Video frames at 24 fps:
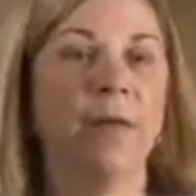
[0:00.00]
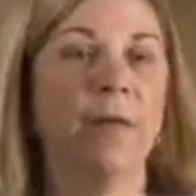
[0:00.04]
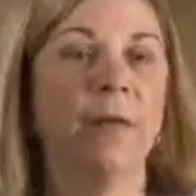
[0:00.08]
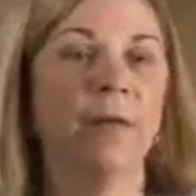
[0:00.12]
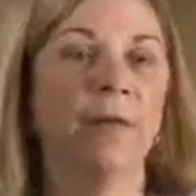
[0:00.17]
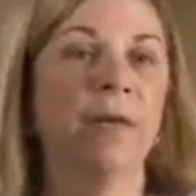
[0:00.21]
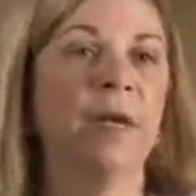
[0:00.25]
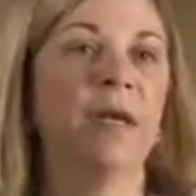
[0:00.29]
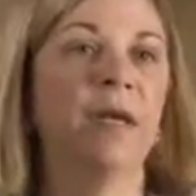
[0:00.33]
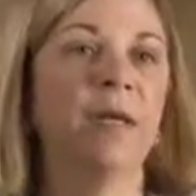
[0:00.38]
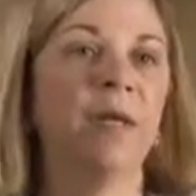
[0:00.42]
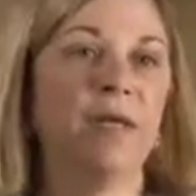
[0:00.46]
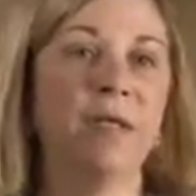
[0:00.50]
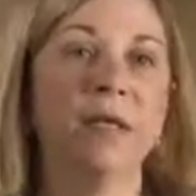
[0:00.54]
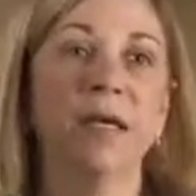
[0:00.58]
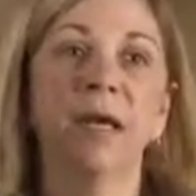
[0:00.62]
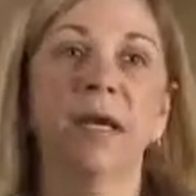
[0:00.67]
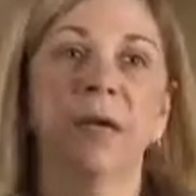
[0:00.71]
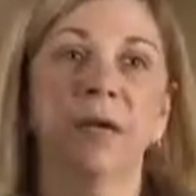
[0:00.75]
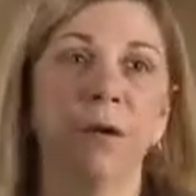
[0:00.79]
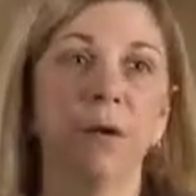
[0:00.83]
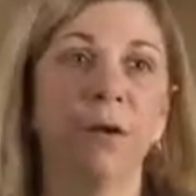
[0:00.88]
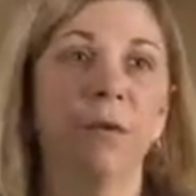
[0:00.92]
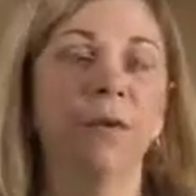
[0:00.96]
And we can
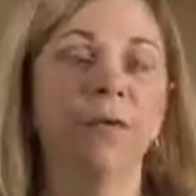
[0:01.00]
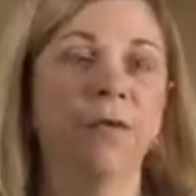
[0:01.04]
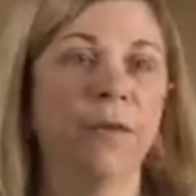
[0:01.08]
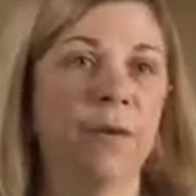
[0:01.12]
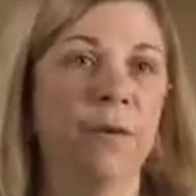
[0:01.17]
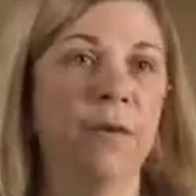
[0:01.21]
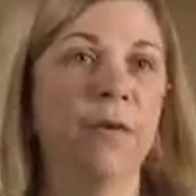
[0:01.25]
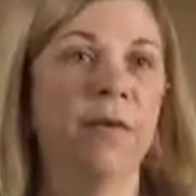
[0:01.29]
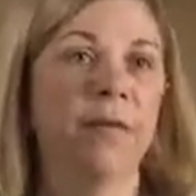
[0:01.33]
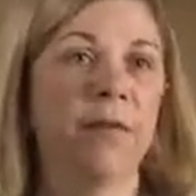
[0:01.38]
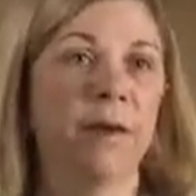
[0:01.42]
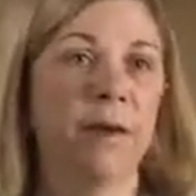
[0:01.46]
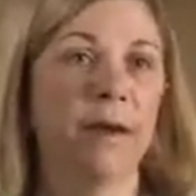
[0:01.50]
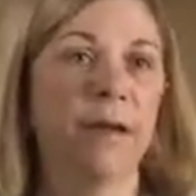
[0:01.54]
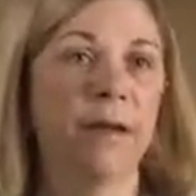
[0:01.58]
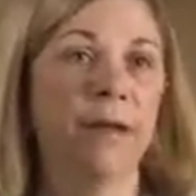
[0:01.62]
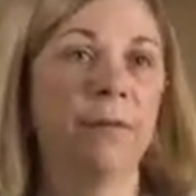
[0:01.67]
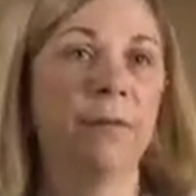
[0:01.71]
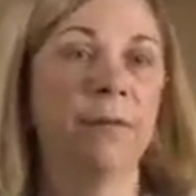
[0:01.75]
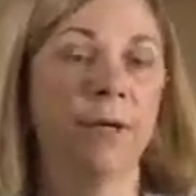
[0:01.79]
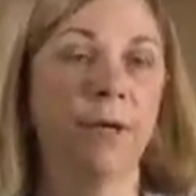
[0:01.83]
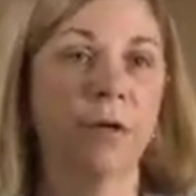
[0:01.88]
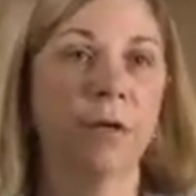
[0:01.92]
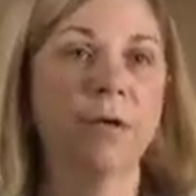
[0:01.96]
say, no, if you have a high
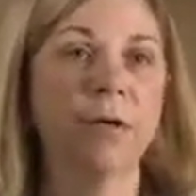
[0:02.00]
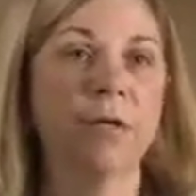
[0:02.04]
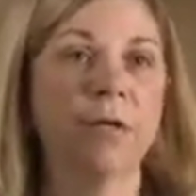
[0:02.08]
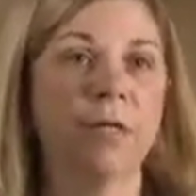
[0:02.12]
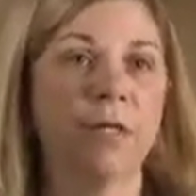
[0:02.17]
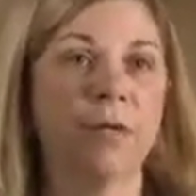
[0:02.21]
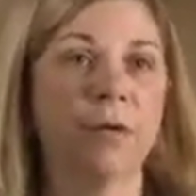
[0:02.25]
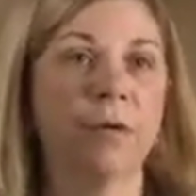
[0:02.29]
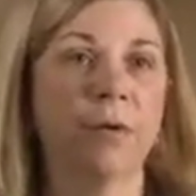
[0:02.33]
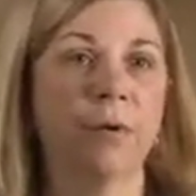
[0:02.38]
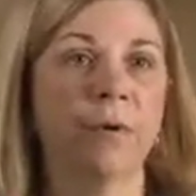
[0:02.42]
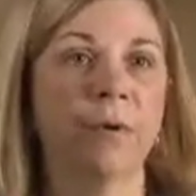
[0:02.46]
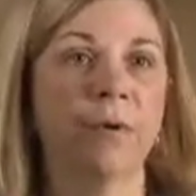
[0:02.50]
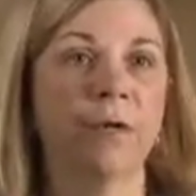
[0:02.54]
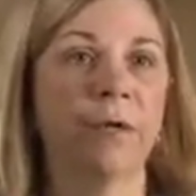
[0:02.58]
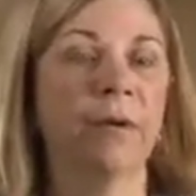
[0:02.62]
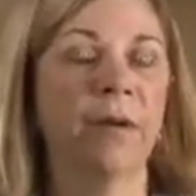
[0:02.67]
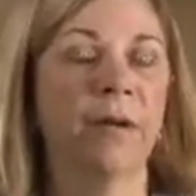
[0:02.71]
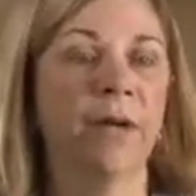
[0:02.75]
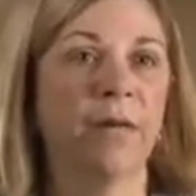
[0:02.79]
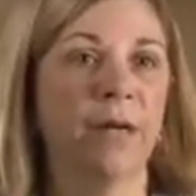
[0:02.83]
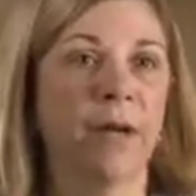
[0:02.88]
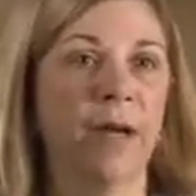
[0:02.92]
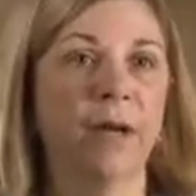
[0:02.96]
recurrence score,
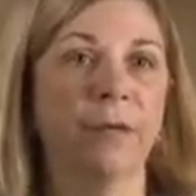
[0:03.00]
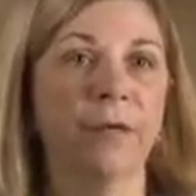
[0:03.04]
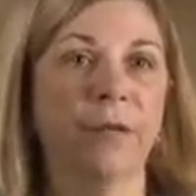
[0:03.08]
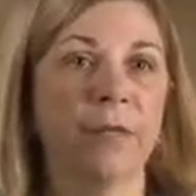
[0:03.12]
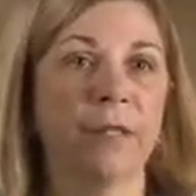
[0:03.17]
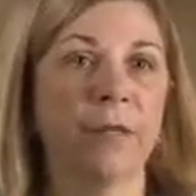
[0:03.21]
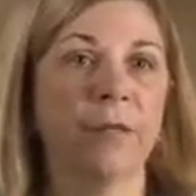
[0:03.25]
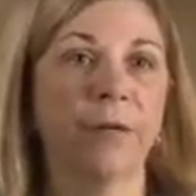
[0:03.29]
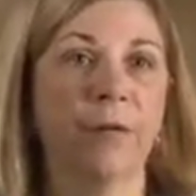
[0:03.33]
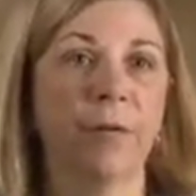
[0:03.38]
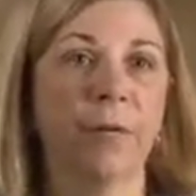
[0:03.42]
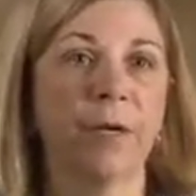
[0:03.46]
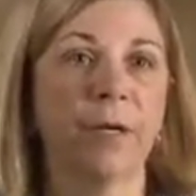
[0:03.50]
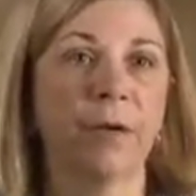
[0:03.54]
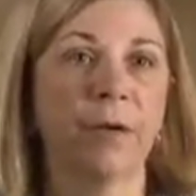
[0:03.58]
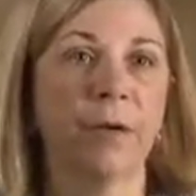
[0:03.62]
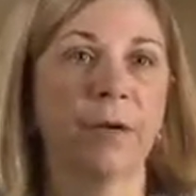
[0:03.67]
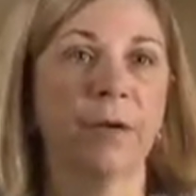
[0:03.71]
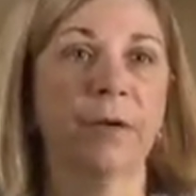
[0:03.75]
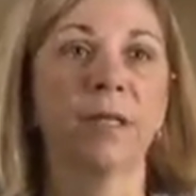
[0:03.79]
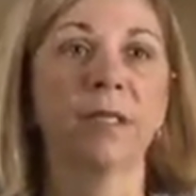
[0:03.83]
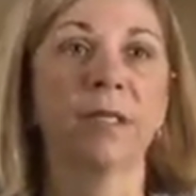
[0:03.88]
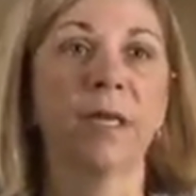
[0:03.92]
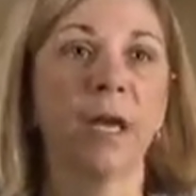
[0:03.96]
you have high risk for
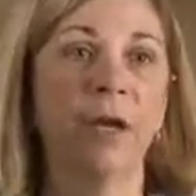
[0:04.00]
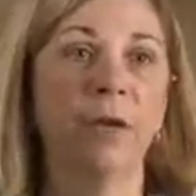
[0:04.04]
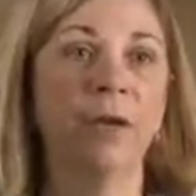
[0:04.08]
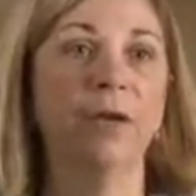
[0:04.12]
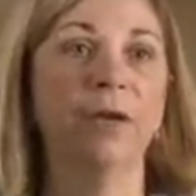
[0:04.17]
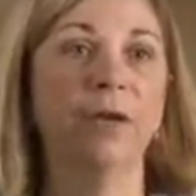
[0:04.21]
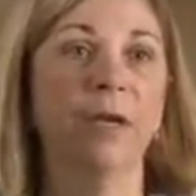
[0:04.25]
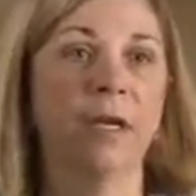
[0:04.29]
recurrence, and you're